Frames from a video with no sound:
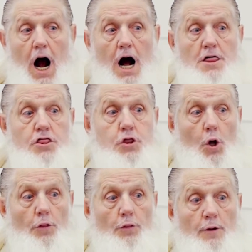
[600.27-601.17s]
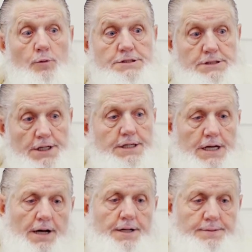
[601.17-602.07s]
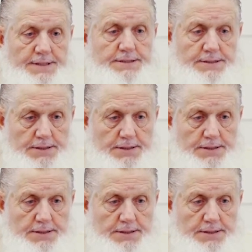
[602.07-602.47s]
I thought they would say, yeah, it means